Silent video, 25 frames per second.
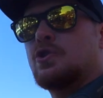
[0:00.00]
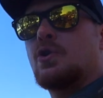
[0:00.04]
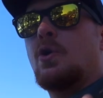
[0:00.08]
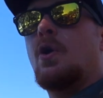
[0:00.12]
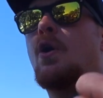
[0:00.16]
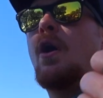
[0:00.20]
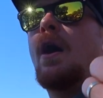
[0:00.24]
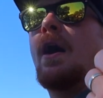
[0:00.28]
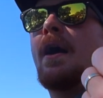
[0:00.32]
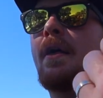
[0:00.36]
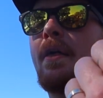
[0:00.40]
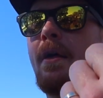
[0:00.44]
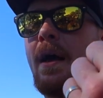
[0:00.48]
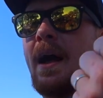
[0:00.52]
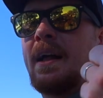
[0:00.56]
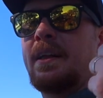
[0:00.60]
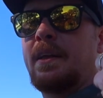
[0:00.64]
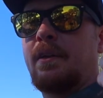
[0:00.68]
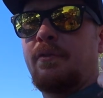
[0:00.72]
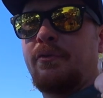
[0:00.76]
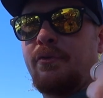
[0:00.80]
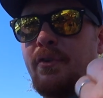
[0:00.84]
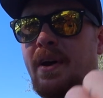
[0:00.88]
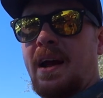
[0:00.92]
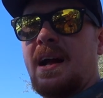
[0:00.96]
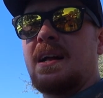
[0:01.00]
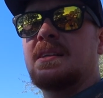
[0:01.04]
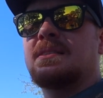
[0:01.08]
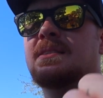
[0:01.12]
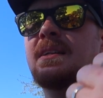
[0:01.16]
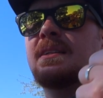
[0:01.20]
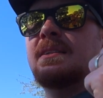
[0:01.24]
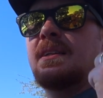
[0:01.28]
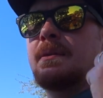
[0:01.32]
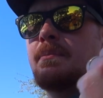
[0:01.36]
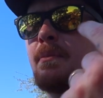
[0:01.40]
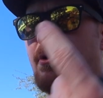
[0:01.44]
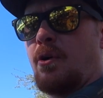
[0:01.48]
So I did France,
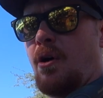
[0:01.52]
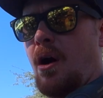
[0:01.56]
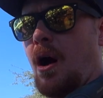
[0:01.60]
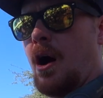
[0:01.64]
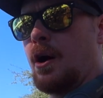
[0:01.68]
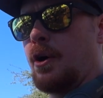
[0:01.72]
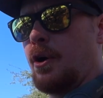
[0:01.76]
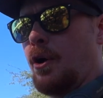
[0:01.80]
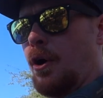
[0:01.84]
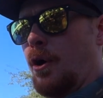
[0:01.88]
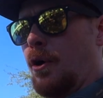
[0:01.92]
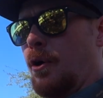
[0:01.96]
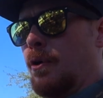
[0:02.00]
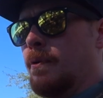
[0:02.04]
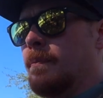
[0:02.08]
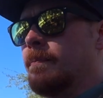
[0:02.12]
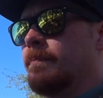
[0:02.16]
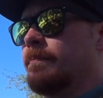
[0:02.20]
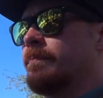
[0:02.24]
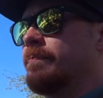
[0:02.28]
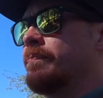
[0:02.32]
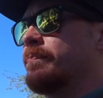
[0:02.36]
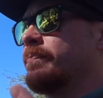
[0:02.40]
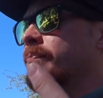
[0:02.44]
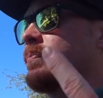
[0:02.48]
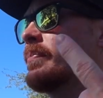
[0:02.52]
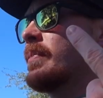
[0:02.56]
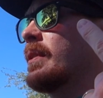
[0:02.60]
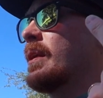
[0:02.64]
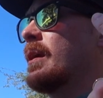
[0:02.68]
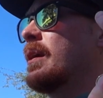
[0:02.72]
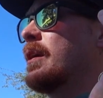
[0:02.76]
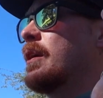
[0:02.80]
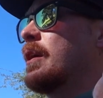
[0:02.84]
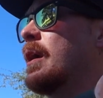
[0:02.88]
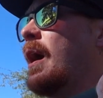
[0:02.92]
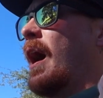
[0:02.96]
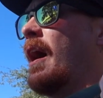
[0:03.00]
I did Morocco,
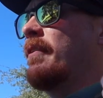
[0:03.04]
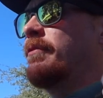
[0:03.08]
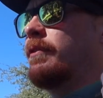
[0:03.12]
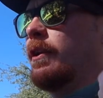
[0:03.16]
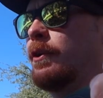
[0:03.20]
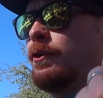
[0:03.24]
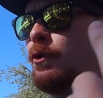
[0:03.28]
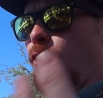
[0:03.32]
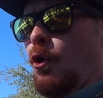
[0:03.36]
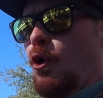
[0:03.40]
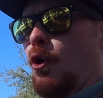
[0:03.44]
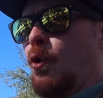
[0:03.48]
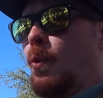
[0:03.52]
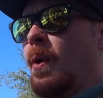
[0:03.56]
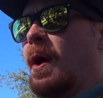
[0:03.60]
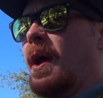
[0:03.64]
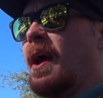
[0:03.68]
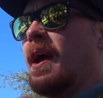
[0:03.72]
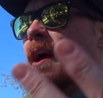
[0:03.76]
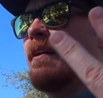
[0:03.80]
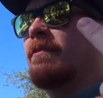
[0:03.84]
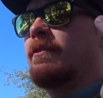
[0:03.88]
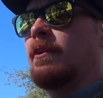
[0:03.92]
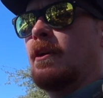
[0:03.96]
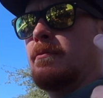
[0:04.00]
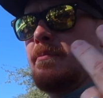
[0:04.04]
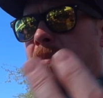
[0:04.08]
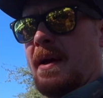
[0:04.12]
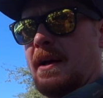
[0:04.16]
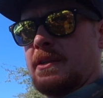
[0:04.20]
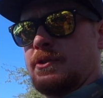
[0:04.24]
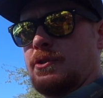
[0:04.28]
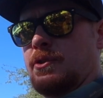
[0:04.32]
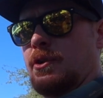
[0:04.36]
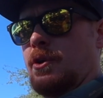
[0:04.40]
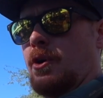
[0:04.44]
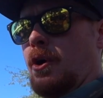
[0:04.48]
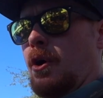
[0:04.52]
I've done Norway, I've done
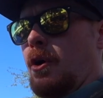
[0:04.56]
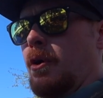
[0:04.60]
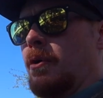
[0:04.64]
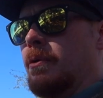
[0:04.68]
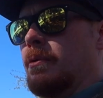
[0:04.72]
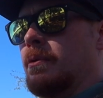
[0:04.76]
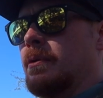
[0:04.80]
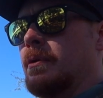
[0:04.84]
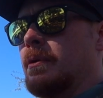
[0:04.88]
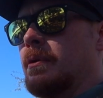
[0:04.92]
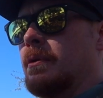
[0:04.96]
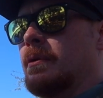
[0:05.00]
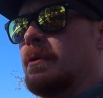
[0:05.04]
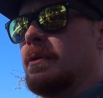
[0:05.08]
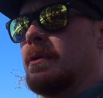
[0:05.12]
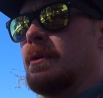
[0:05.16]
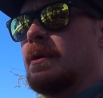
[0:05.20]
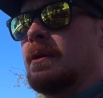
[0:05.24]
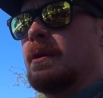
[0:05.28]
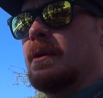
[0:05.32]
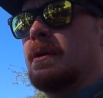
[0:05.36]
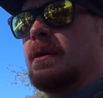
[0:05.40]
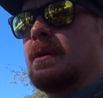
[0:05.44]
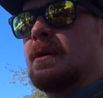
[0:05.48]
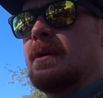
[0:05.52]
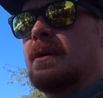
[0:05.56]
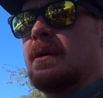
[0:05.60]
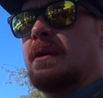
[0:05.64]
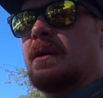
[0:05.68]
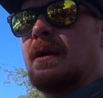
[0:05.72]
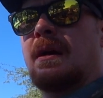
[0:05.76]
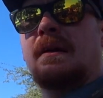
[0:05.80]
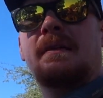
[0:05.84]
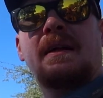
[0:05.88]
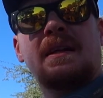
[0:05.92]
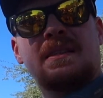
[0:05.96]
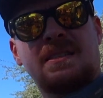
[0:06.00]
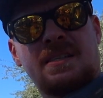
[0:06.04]
Mexico. Mexico.
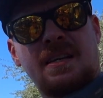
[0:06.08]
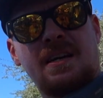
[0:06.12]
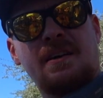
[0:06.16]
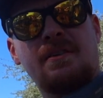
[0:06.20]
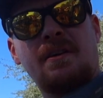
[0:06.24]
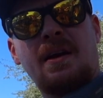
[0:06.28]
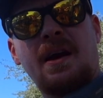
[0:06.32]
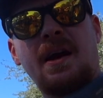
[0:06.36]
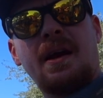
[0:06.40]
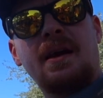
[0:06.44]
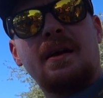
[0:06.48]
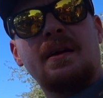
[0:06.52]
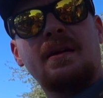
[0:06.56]
That's it, right?